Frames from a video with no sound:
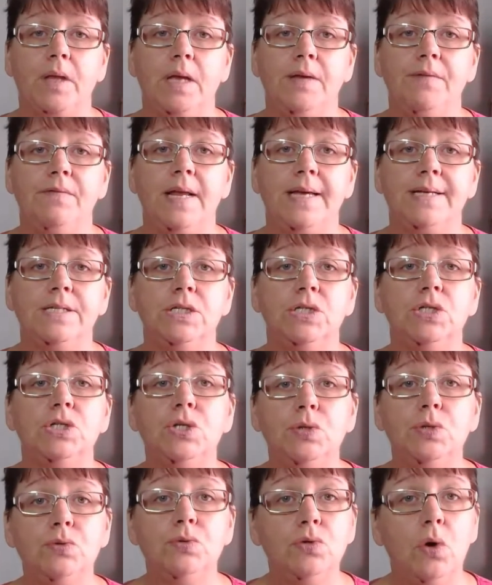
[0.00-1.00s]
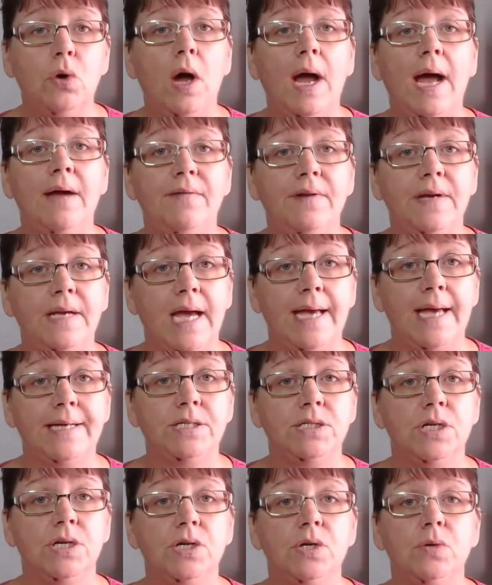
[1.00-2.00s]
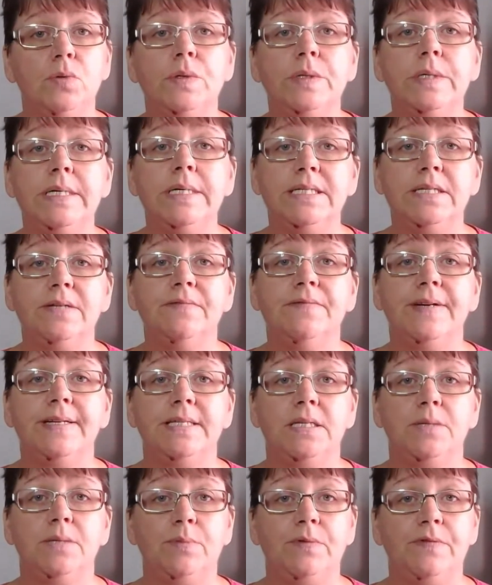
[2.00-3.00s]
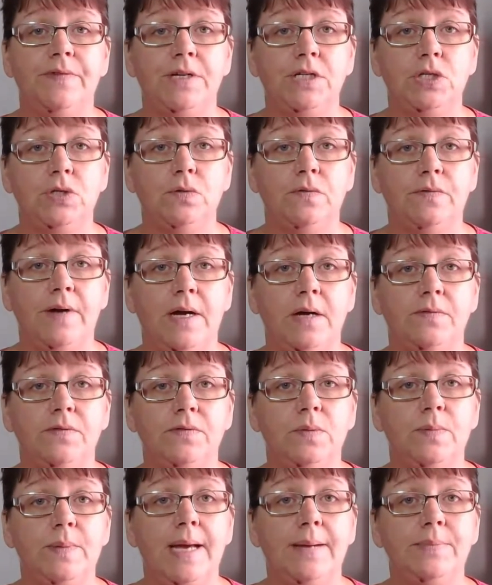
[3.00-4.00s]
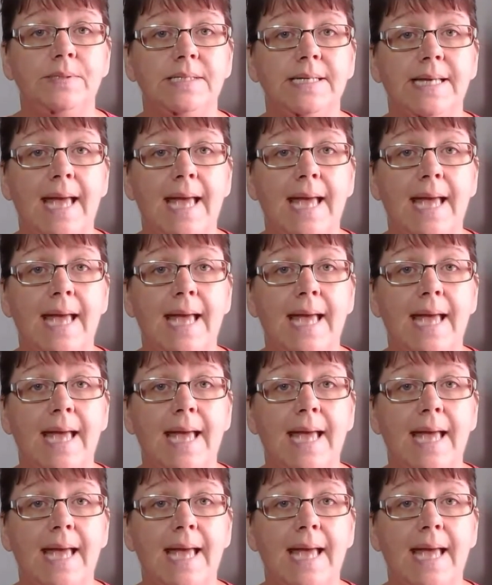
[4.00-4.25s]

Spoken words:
inflators do not have a gauge, so you will need to invest in a professional valve to be able to